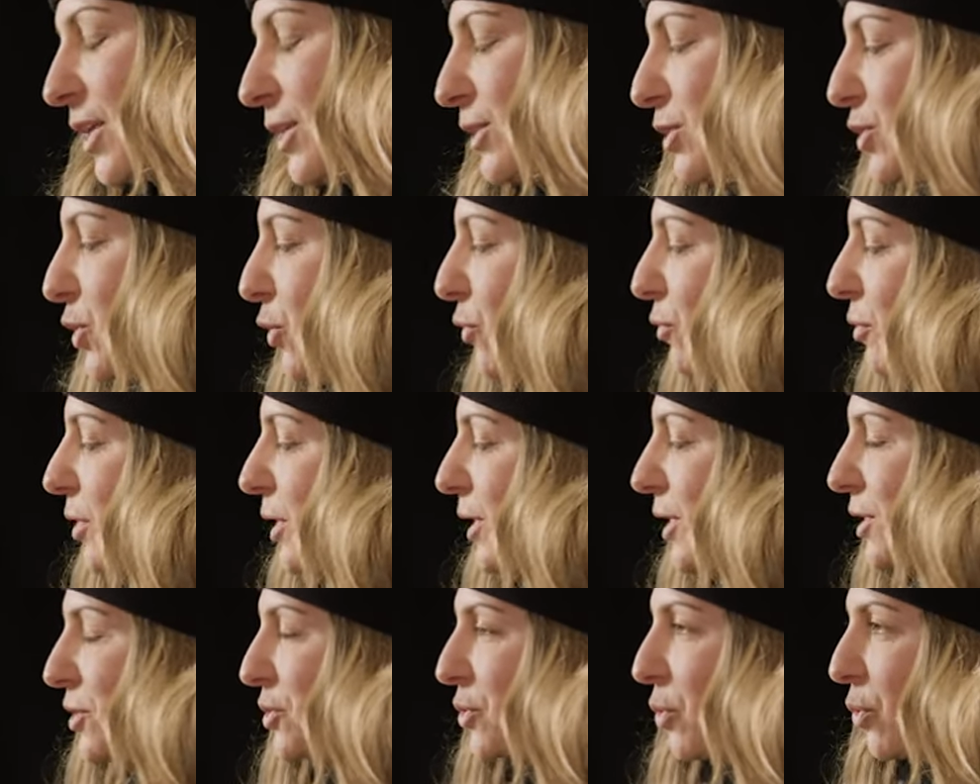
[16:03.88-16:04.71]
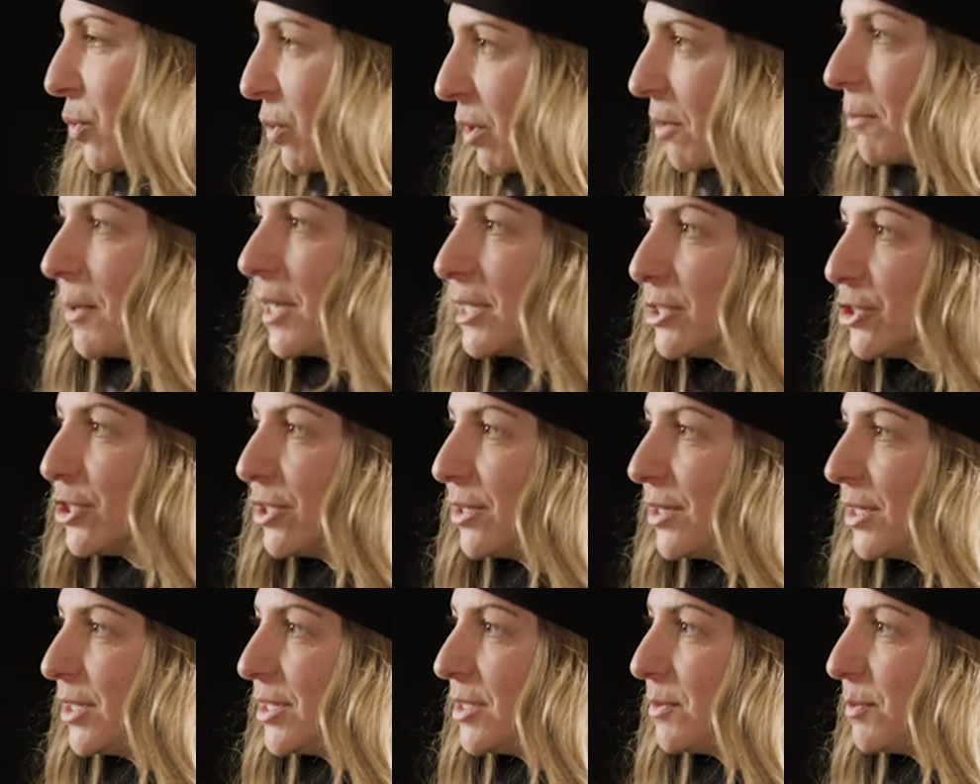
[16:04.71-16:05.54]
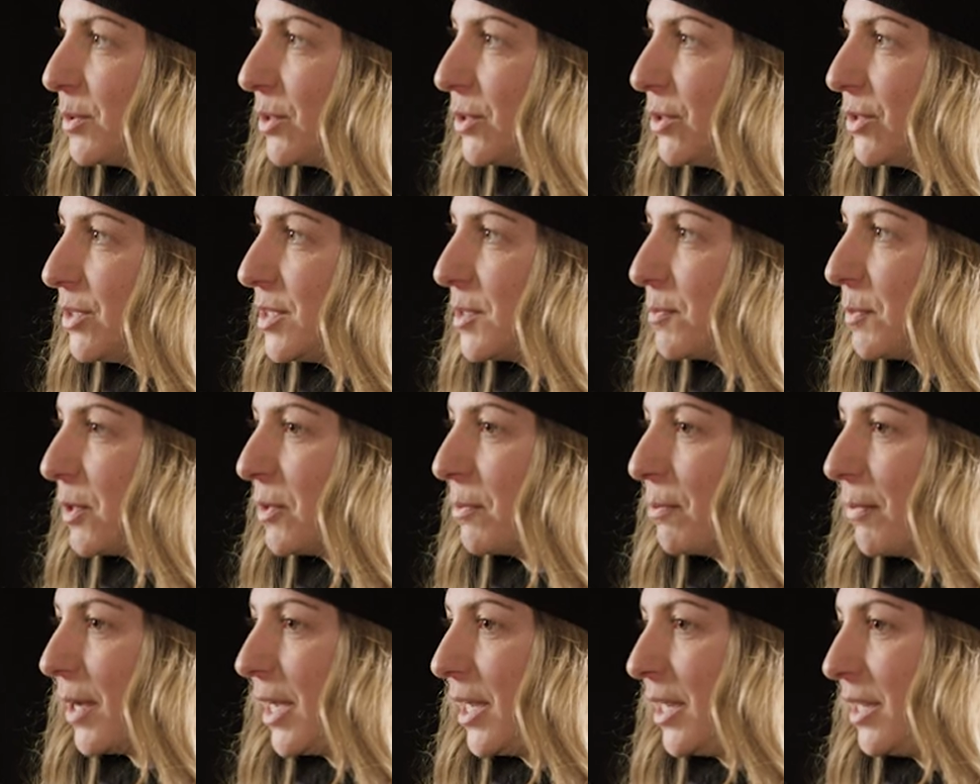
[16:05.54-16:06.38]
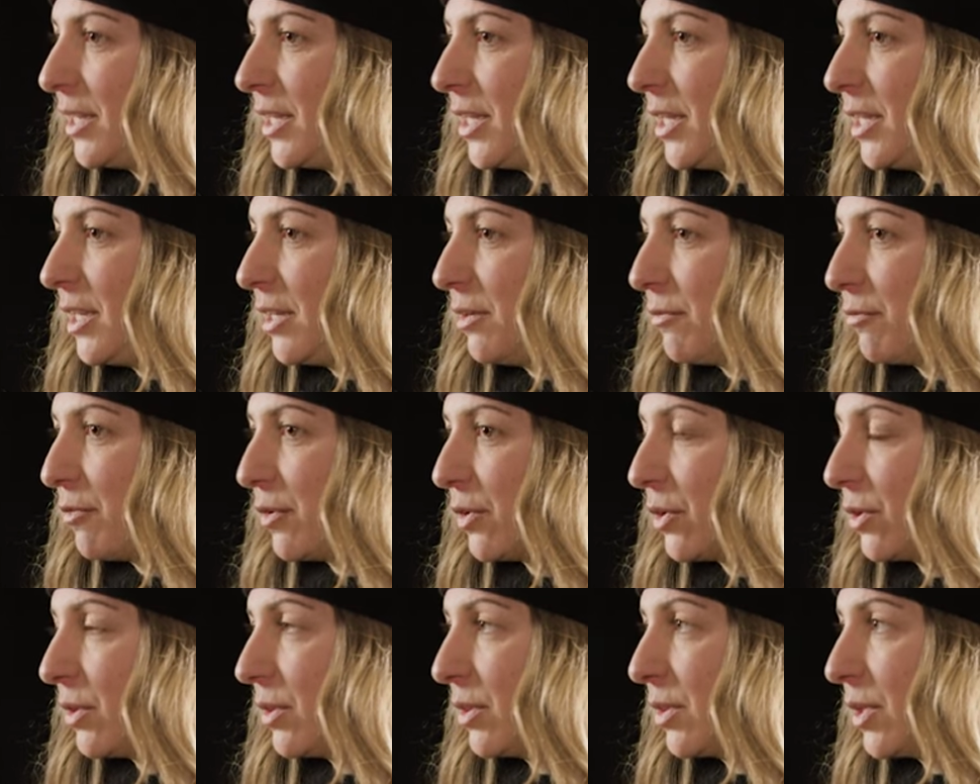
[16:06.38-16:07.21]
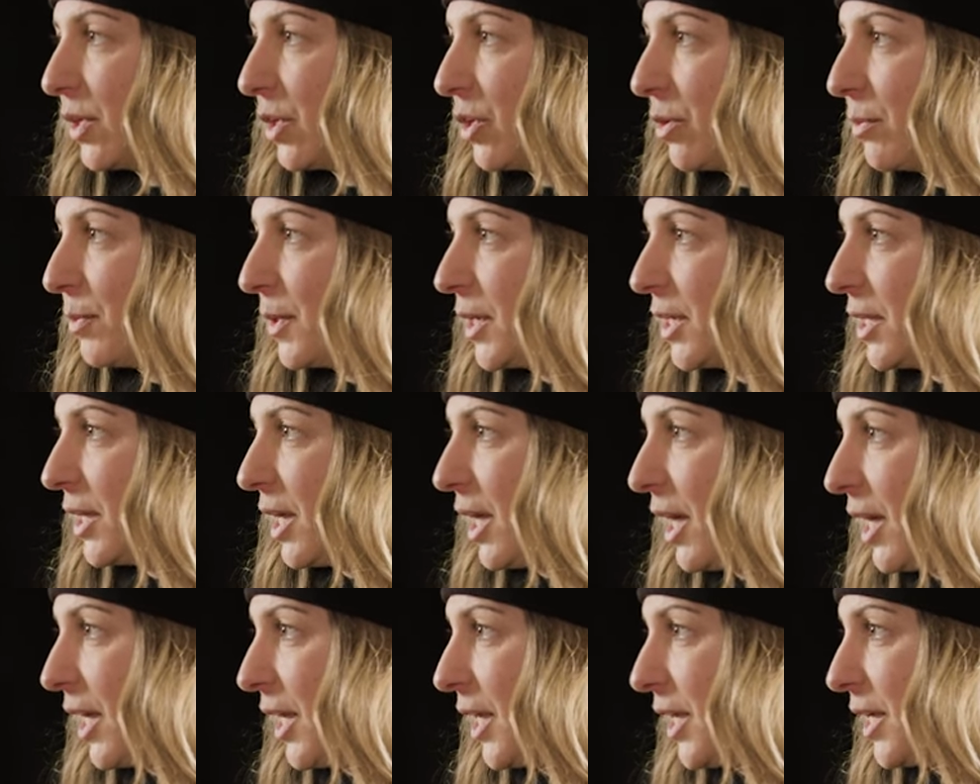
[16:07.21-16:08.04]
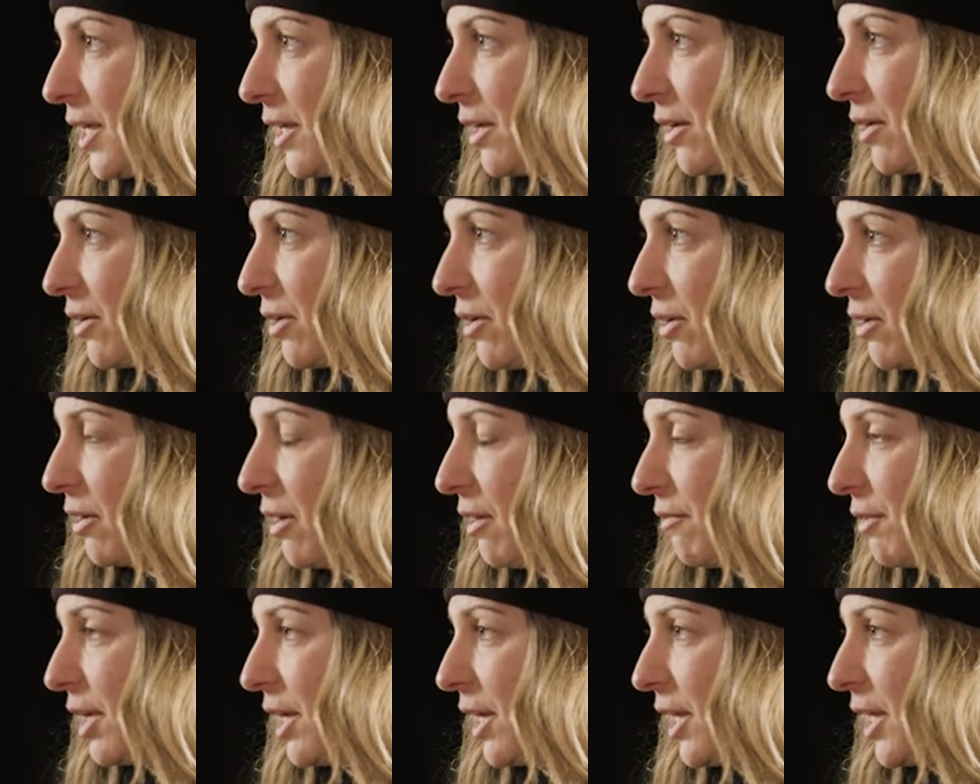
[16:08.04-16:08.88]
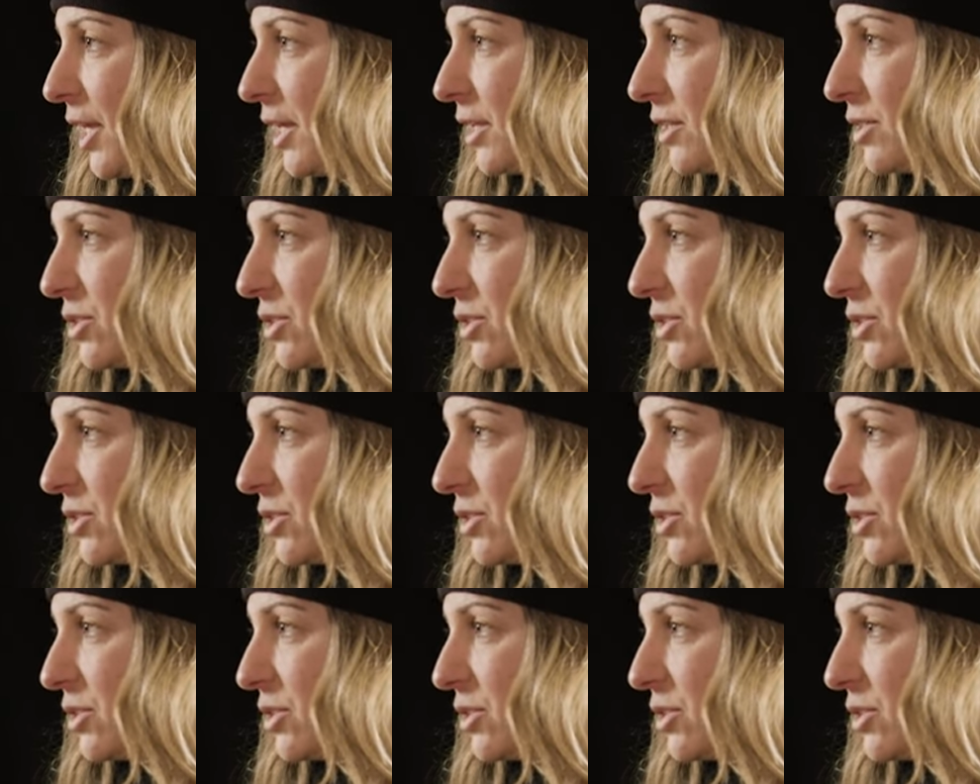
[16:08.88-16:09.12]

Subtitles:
don't really tour much in these boots, but might need it for a little bit of a hike.